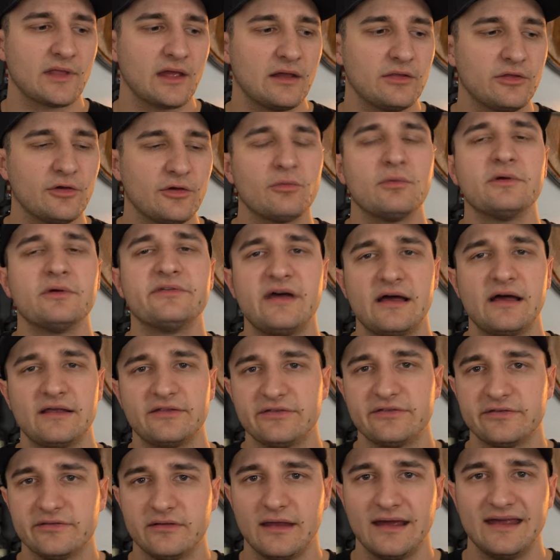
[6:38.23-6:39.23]
There was
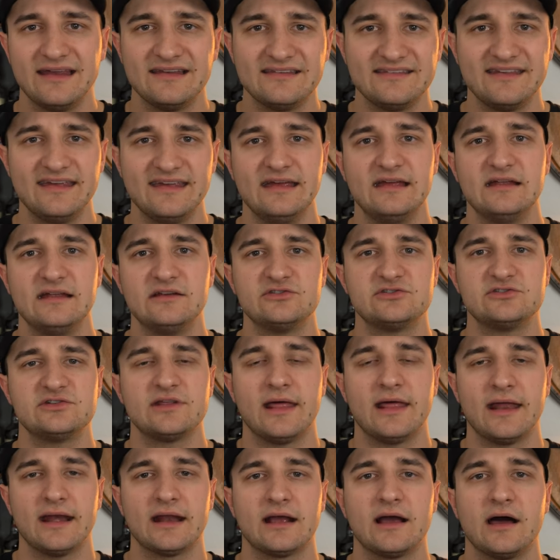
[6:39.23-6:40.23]
that slight tinge
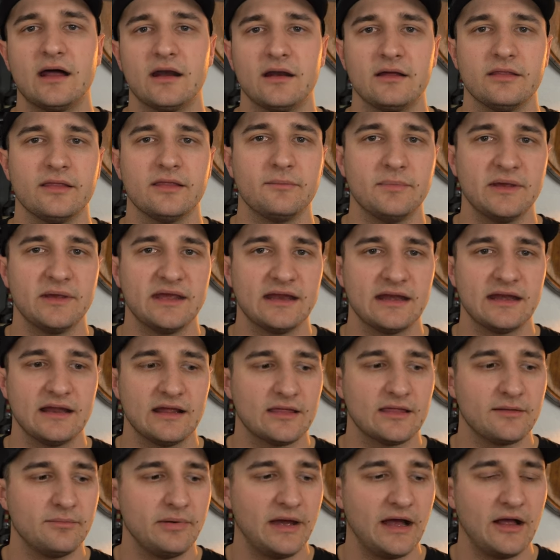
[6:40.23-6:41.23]
that I got on the
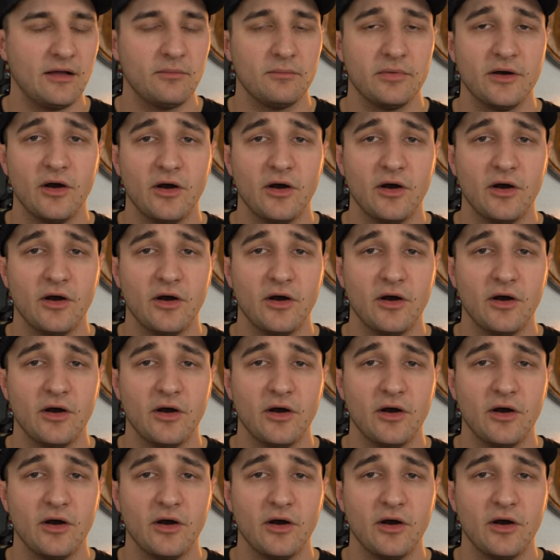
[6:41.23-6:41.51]
beginning of the palate,